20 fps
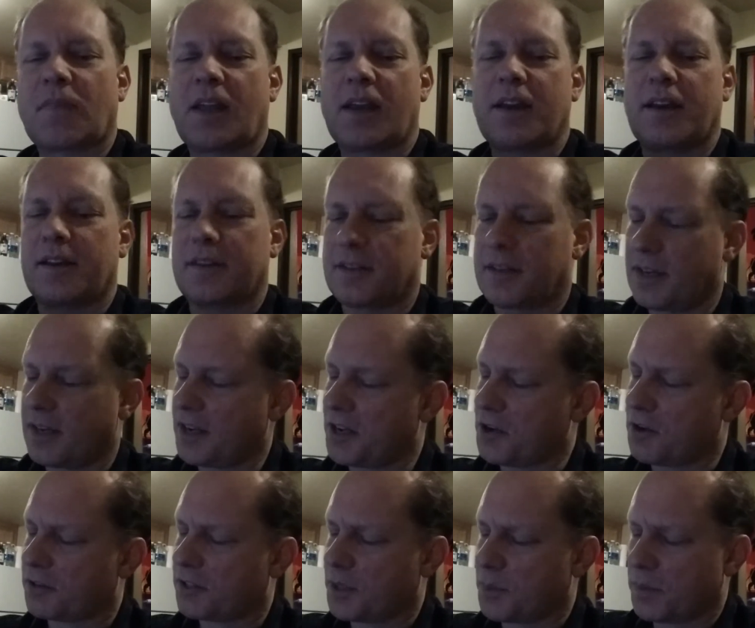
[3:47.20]

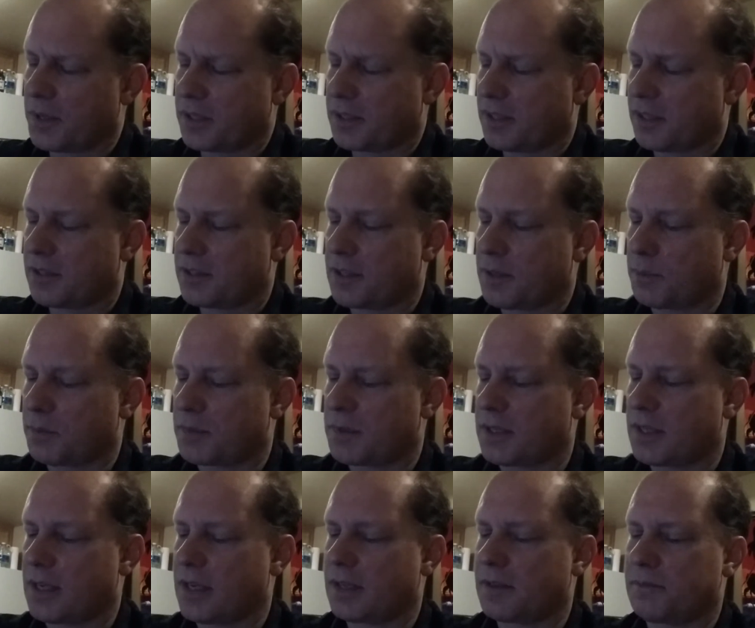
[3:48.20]
And some of these
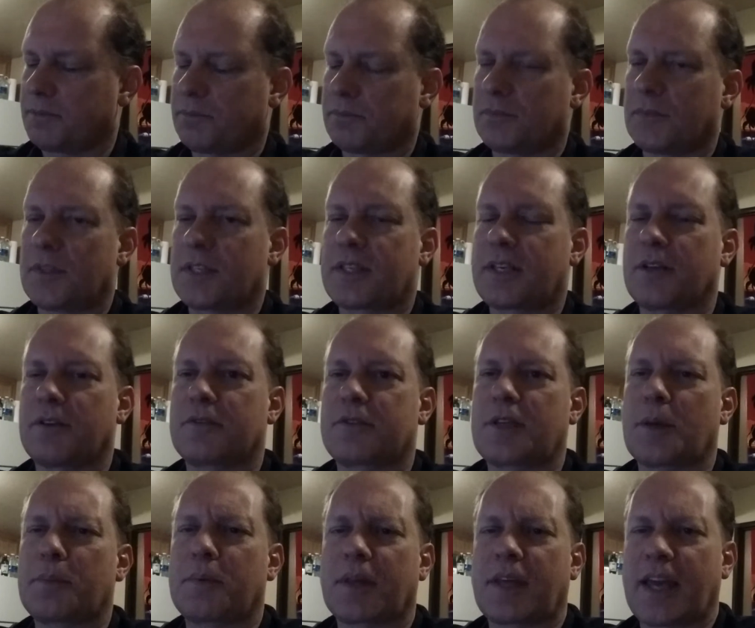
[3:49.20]
systems that still
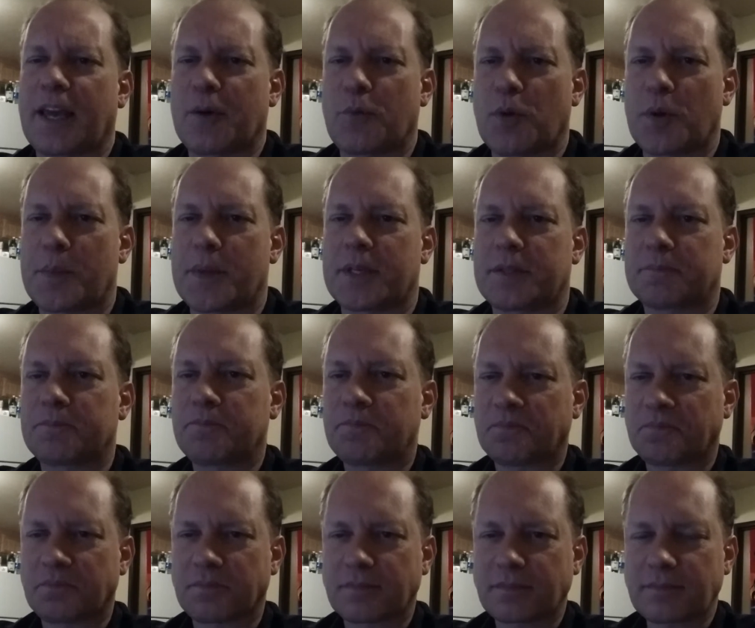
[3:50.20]
supplicate women,
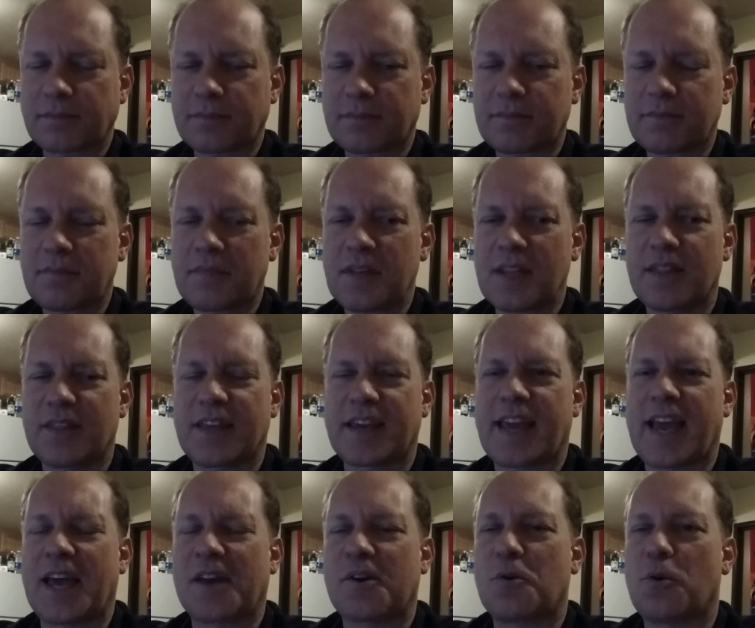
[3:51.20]
they
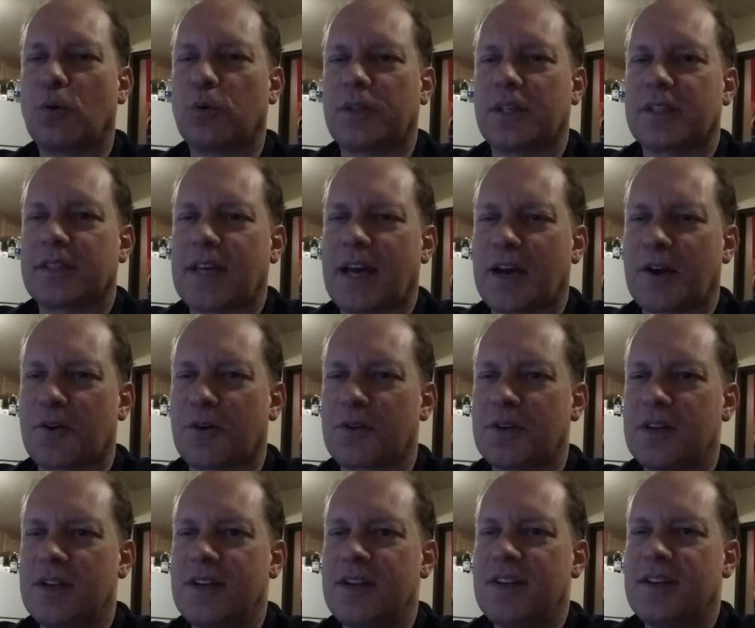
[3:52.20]
can't hold these higher
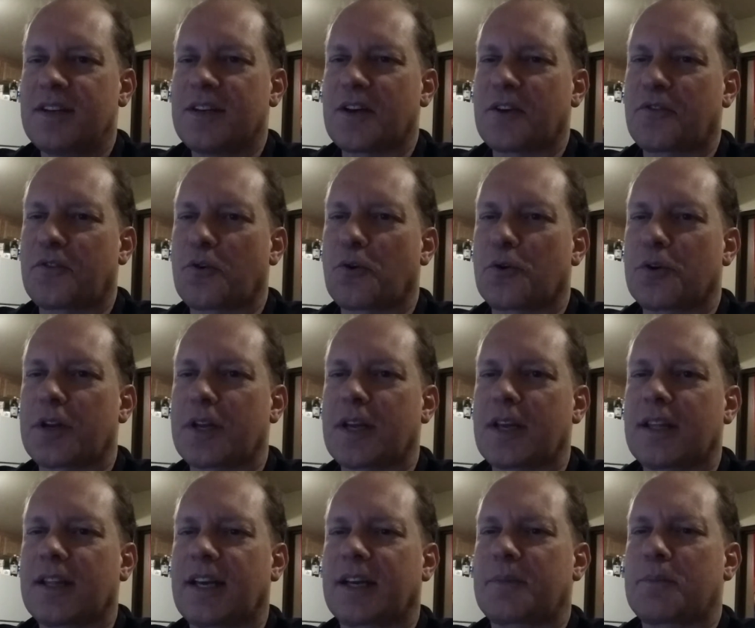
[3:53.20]

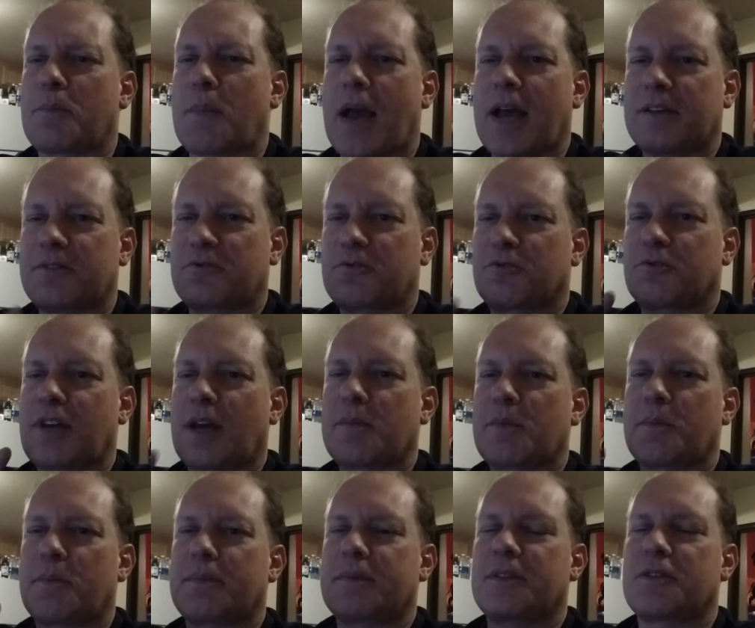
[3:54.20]
authority like master
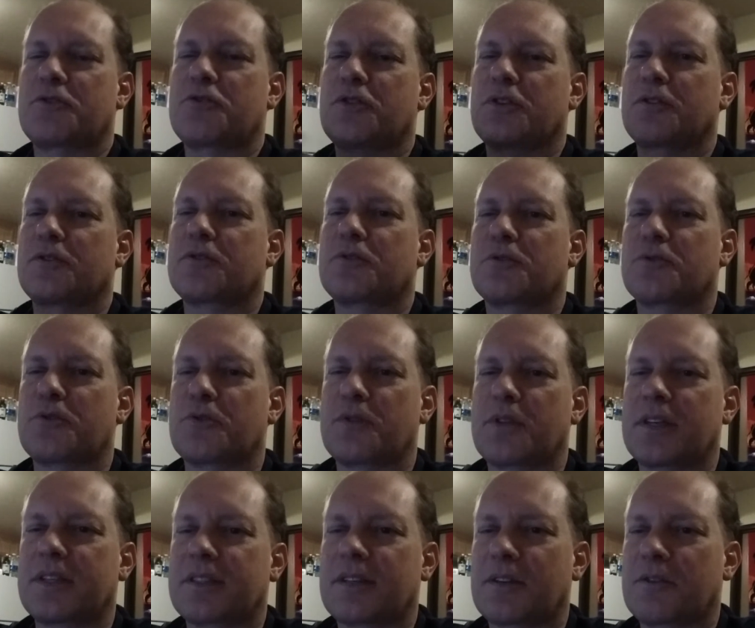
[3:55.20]
type of positions or do
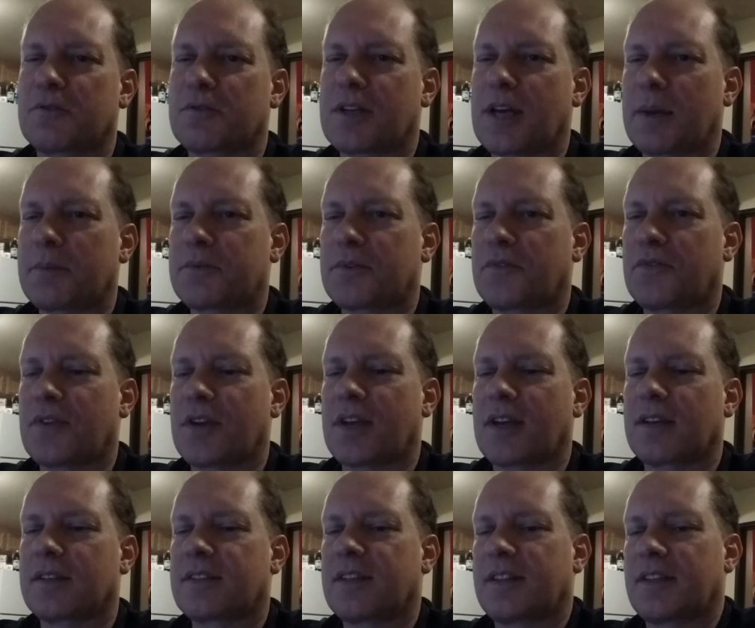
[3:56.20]
these other types of
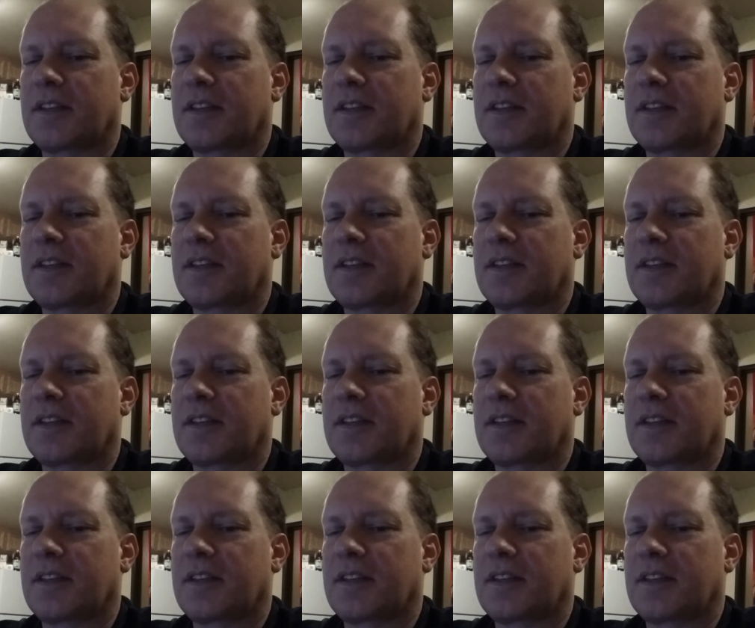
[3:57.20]
things.